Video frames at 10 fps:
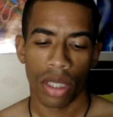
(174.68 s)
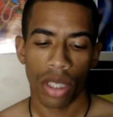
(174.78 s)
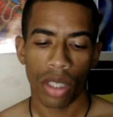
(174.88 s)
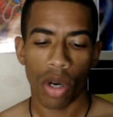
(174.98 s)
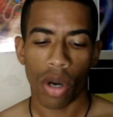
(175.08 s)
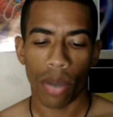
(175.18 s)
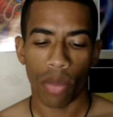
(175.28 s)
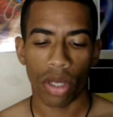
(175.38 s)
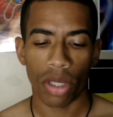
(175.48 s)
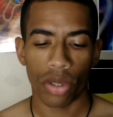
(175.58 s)
you know, I
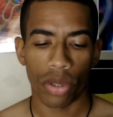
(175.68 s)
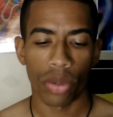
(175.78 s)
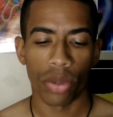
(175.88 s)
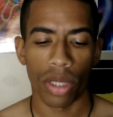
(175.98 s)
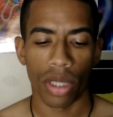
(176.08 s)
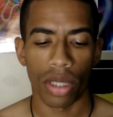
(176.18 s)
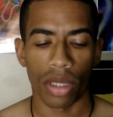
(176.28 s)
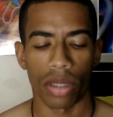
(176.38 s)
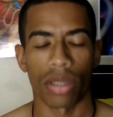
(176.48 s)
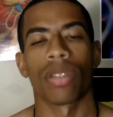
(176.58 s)
wanted
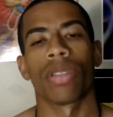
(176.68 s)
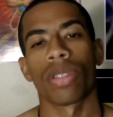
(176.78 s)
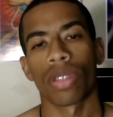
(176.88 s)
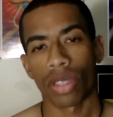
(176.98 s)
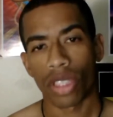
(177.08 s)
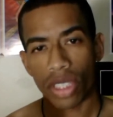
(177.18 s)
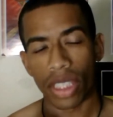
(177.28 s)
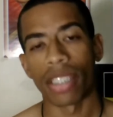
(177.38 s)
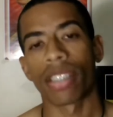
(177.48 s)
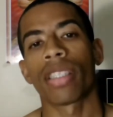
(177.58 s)
to
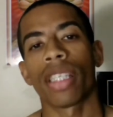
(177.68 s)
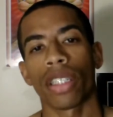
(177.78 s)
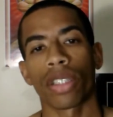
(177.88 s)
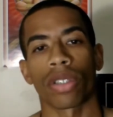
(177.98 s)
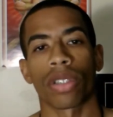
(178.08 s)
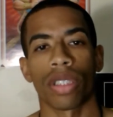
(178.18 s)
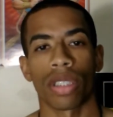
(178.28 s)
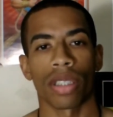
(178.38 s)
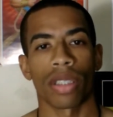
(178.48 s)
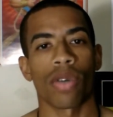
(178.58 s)
just instill
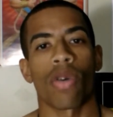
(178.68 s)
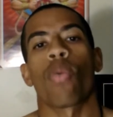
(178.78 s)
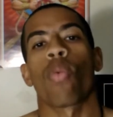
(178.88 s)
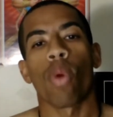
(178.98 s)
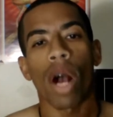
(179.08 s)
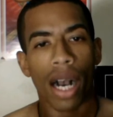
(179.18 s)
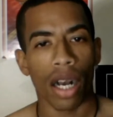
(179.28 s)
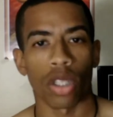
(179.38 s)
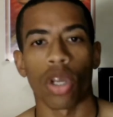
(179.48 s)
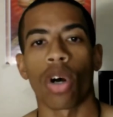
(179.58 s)
why,
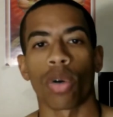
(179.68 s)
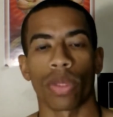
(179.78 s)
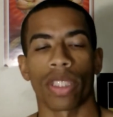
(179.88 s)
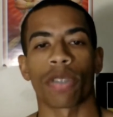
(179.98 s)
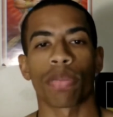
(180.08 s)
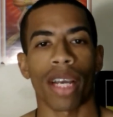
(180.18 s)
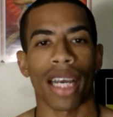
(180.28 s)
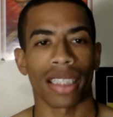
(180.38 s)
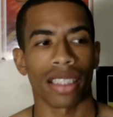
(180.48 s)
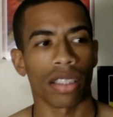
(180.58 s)
along with this
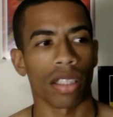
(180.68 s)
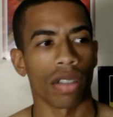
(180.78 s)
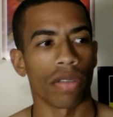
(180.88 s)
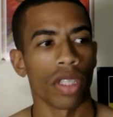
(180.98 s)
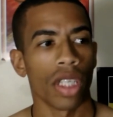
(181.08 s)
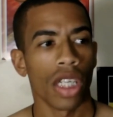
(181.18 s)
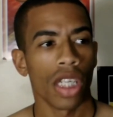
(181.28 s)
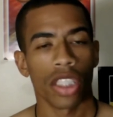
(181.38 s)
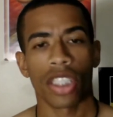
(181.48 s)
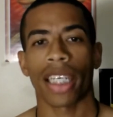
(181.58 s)
practice of
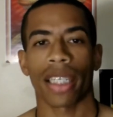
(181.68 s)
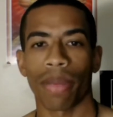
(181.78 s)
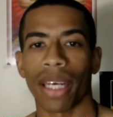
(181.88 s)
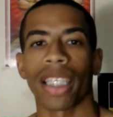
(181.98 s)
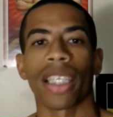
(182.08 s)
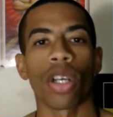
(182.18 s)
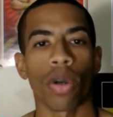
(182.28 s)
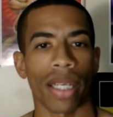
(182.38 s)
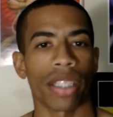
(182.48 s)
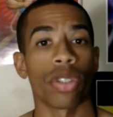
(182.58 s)
checking my
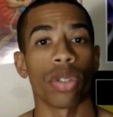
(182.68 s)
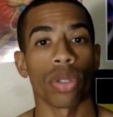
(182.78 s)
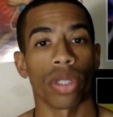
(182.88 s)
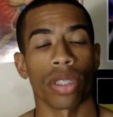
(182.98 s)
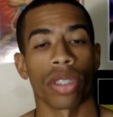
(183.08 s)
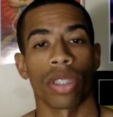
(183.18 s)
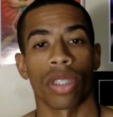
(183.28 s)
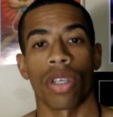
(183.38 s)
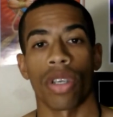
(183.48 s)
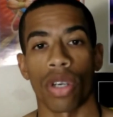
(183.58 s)
ego at the door,
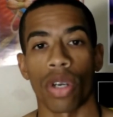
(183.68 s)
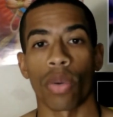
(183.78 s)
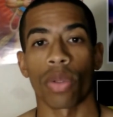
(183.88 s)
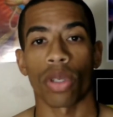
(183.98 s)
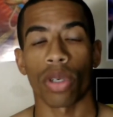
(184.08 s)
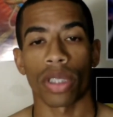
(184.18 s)
you know, with all